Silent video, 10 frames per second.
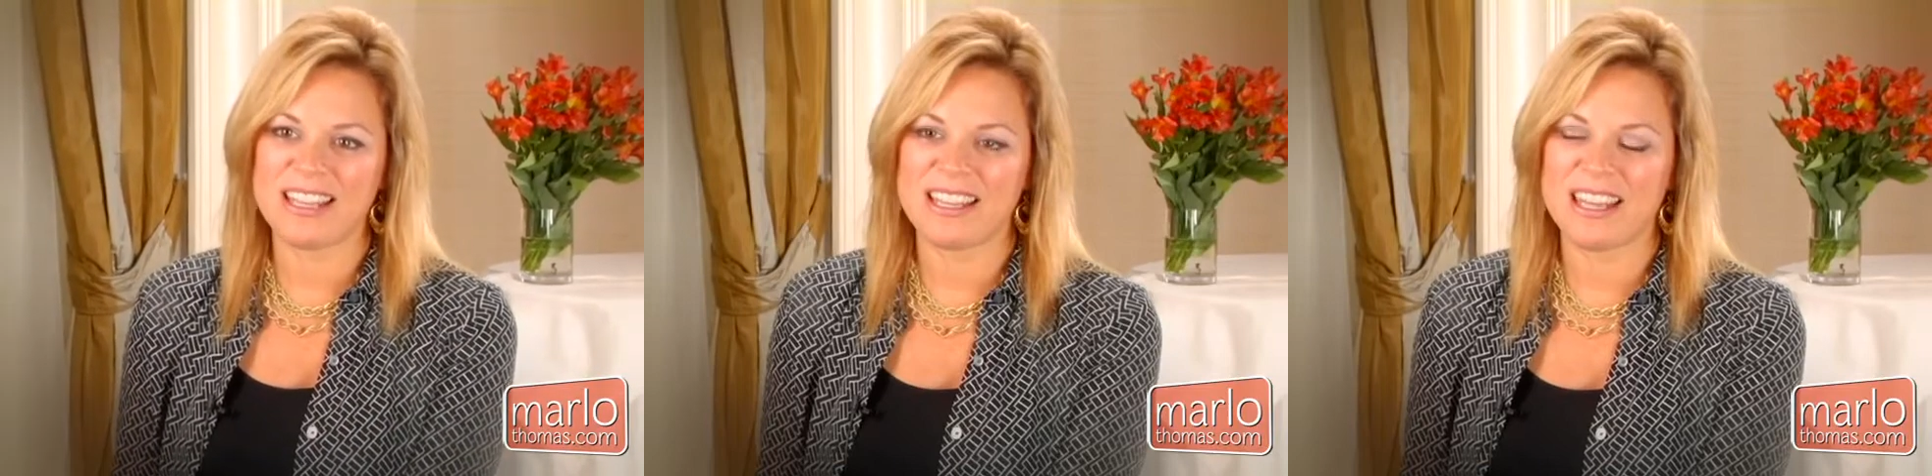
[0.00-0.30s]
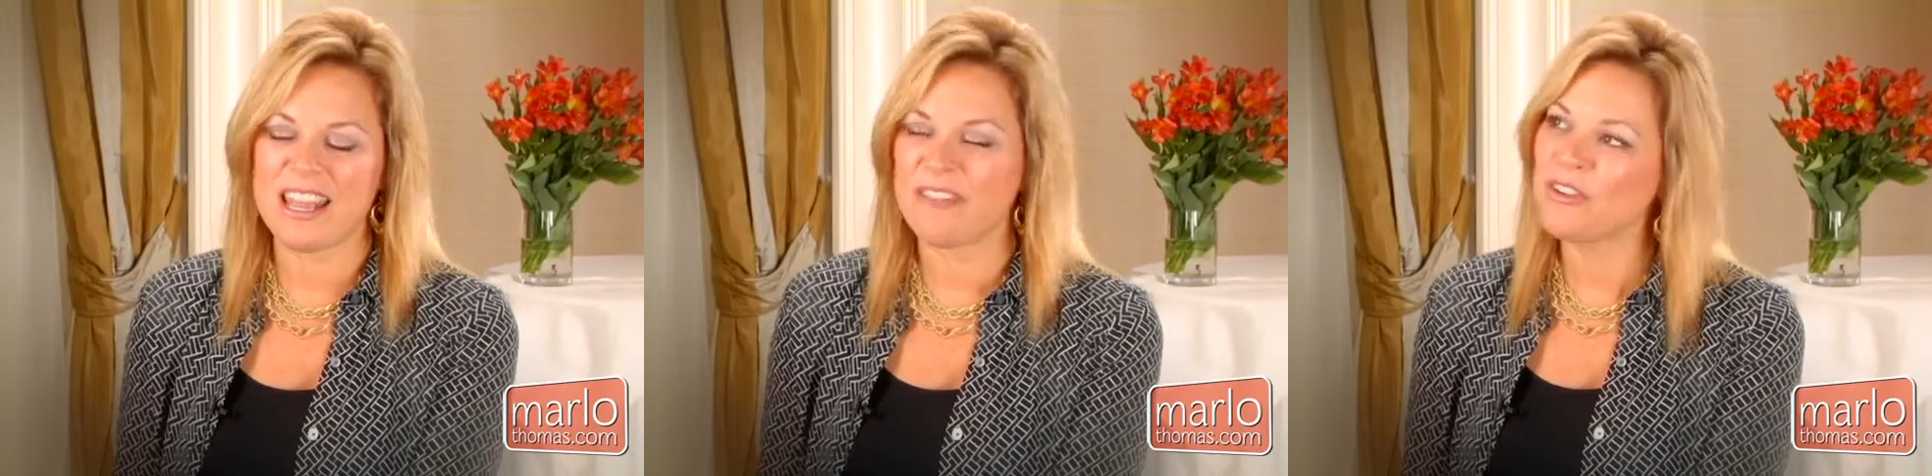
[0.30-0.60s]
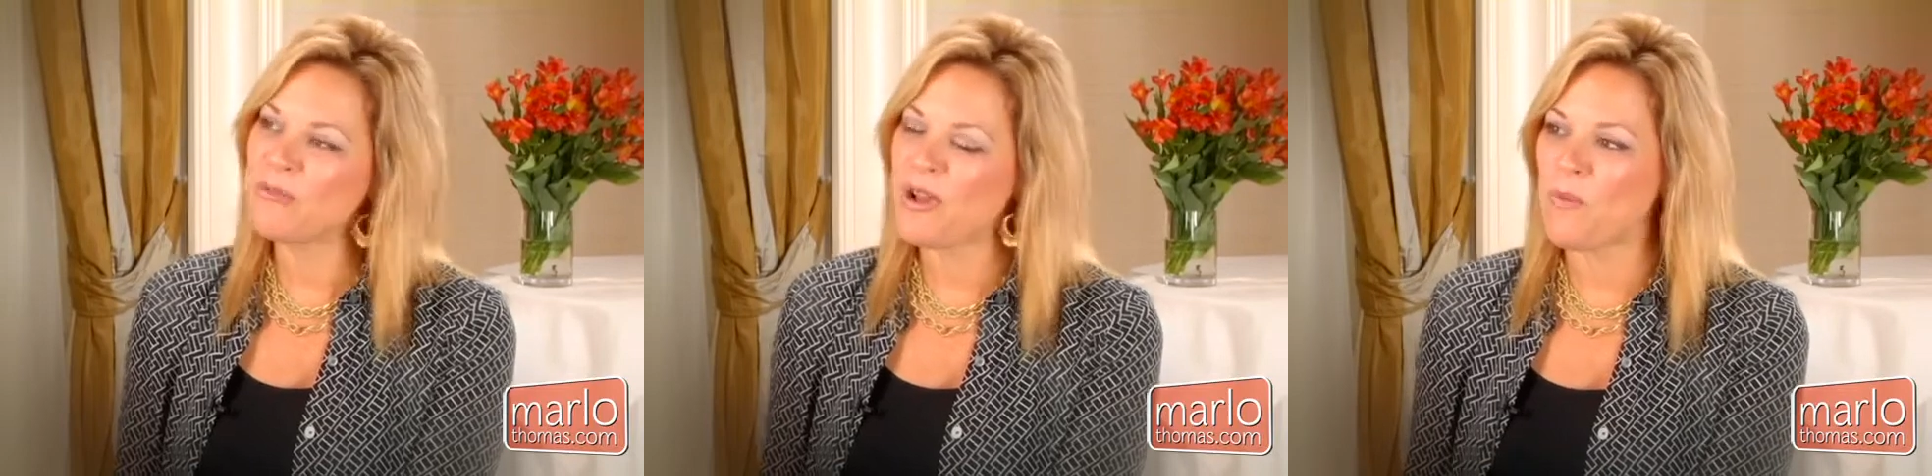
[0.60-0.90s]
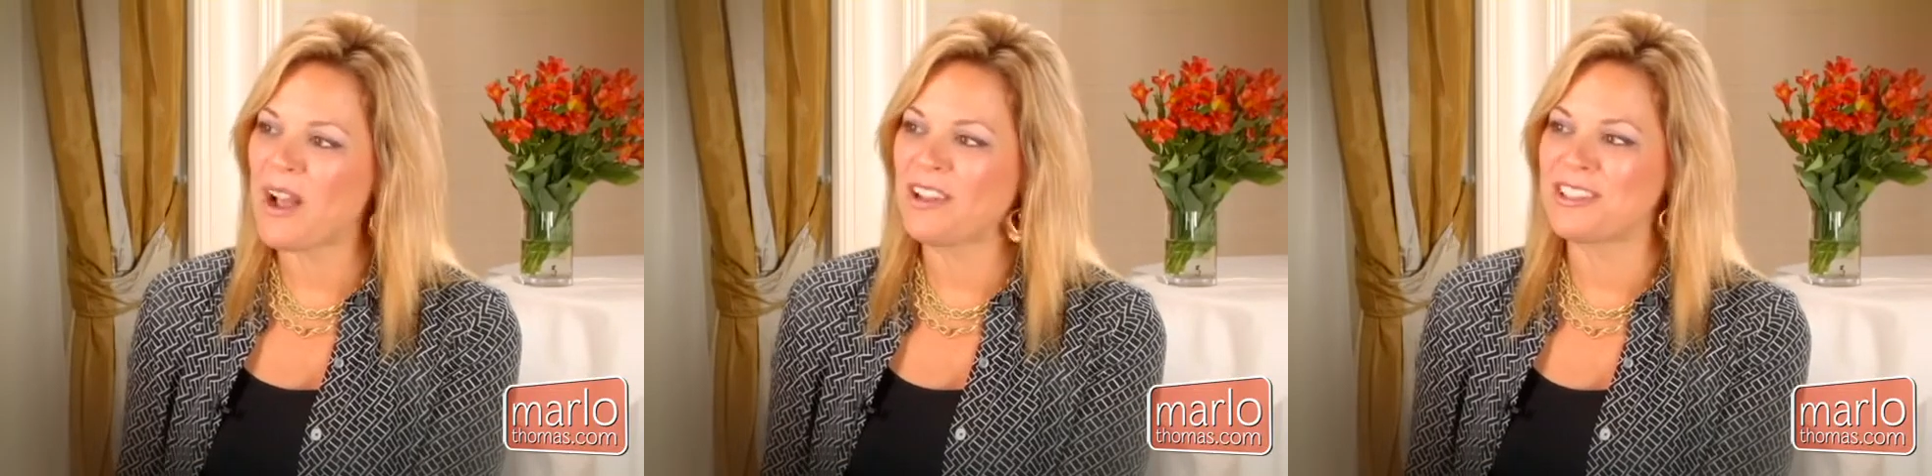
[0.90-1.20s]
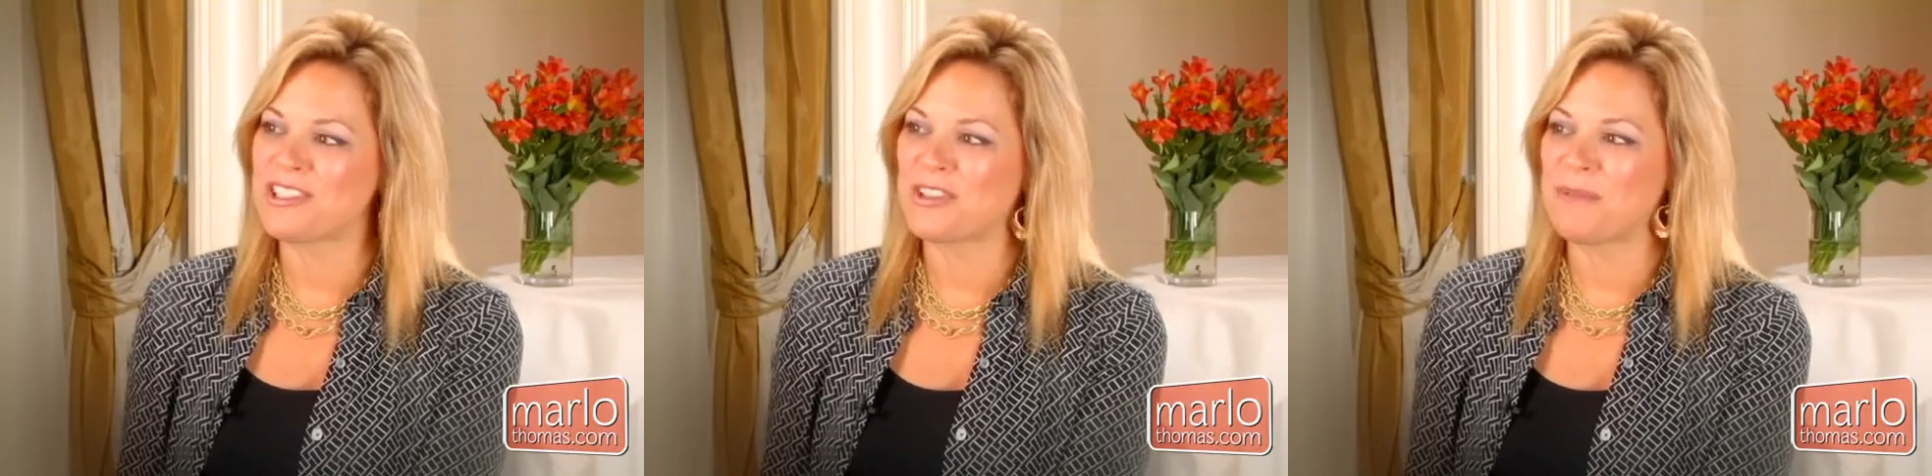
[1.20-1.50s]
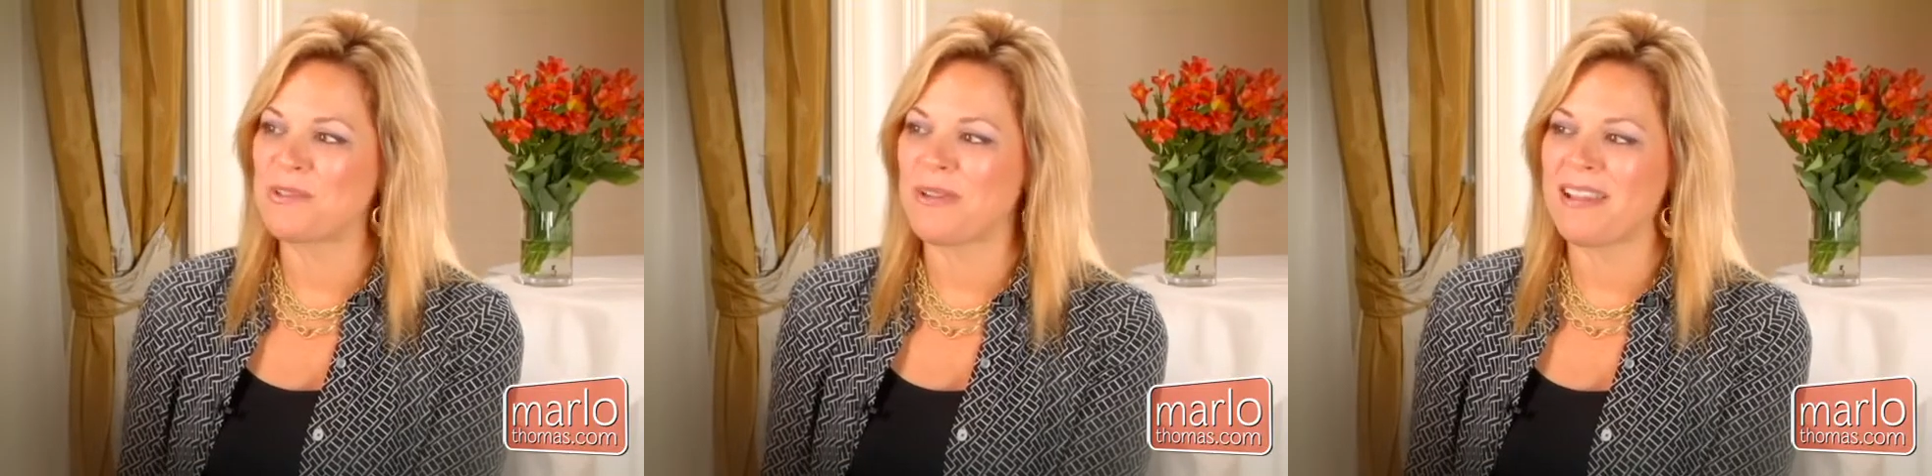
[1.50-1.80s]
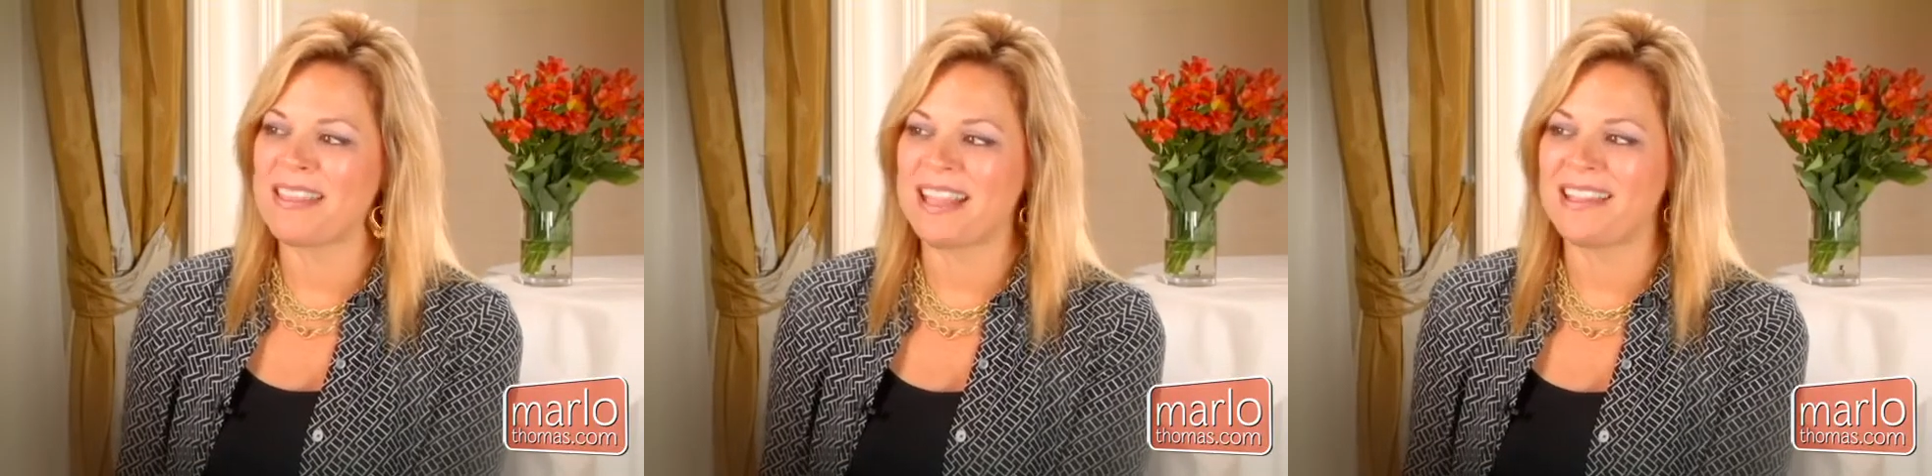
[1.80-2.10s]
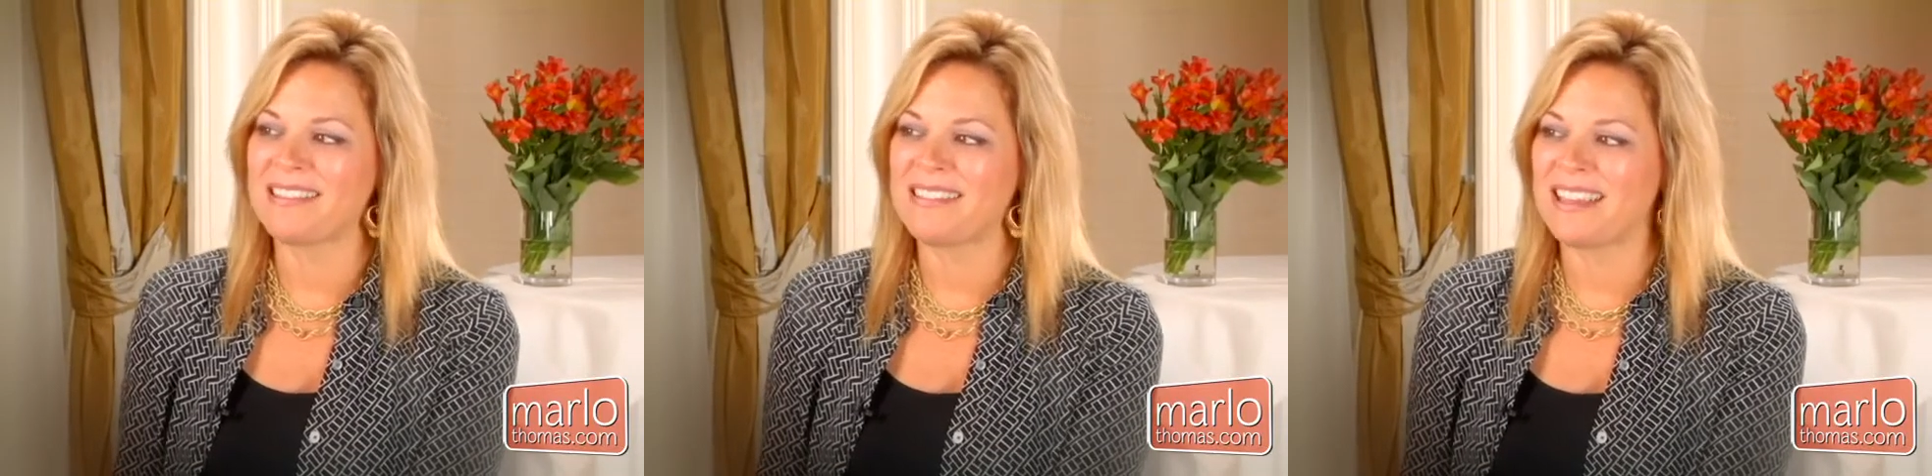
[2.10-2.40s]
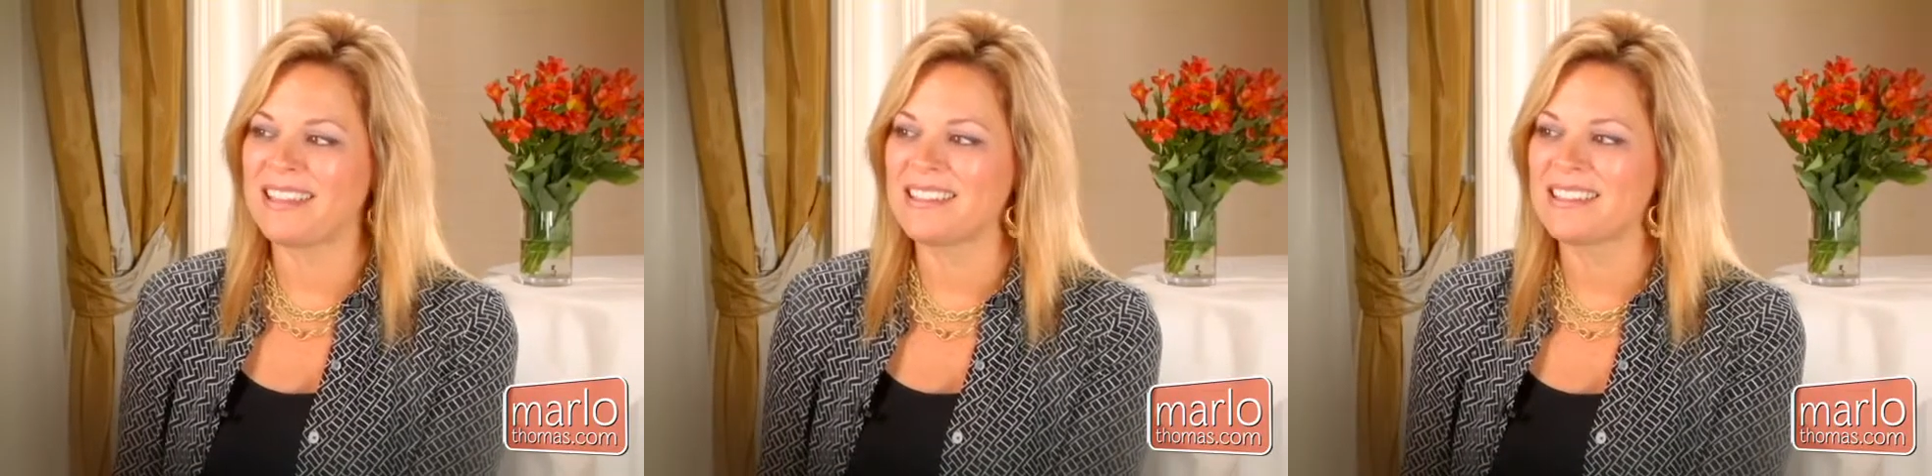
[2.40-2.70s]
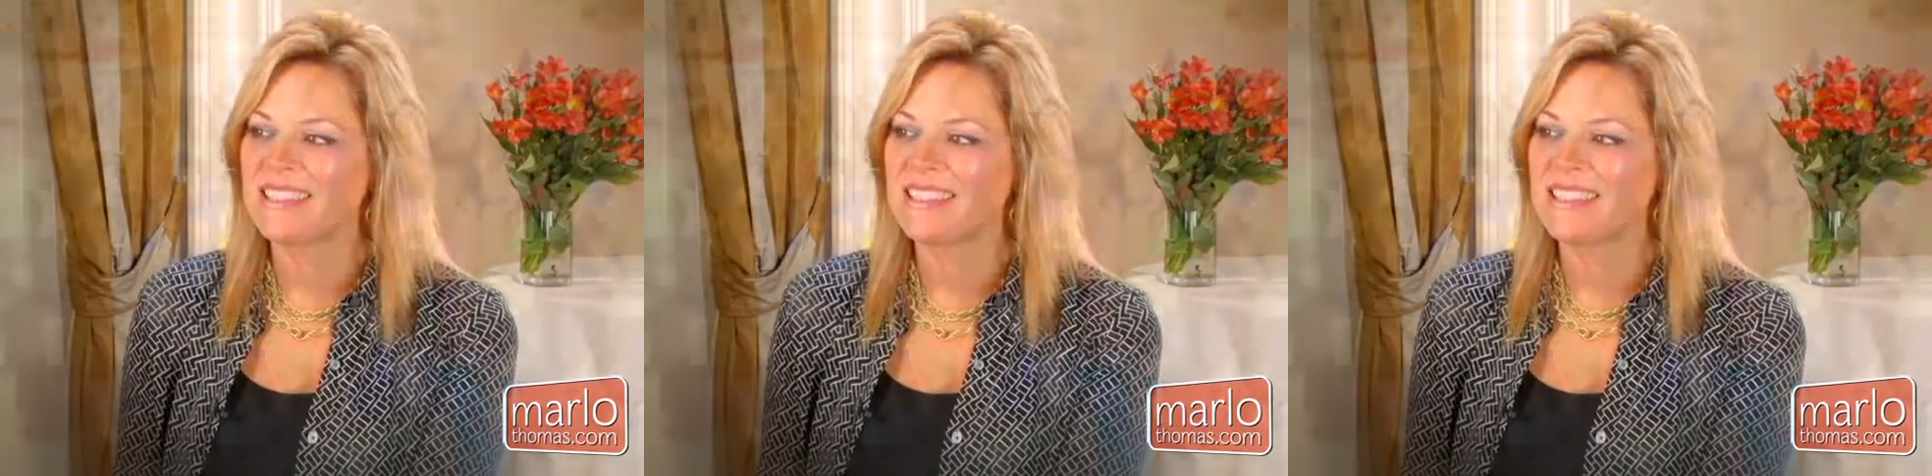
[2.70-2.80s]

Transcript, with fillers: and never in my wildest dreams would I think that